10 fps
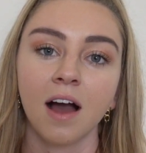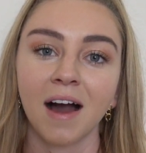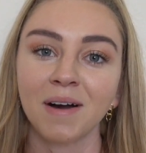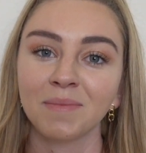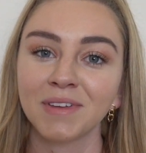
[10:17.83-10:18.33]

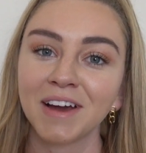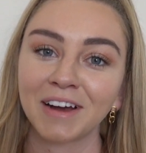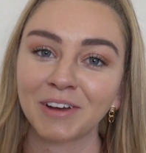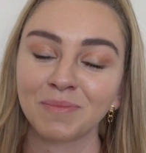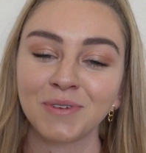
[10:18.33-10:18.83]
But yeah,
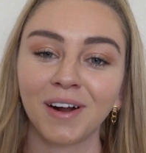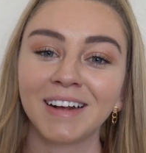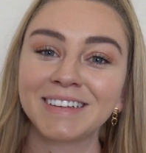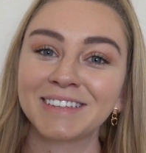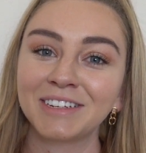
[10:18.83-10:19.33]
I hope you
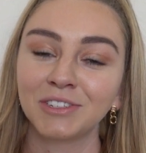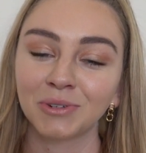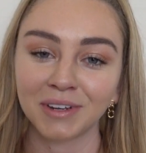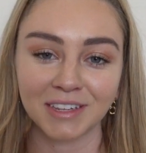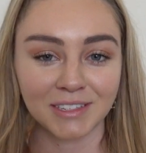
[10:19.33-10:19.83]
guys
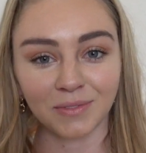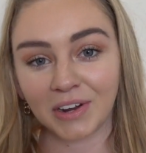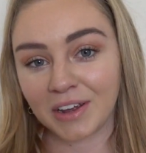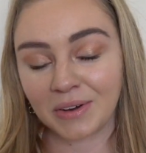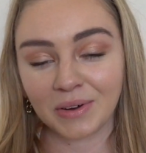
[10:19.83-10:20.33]
enjoyed this video,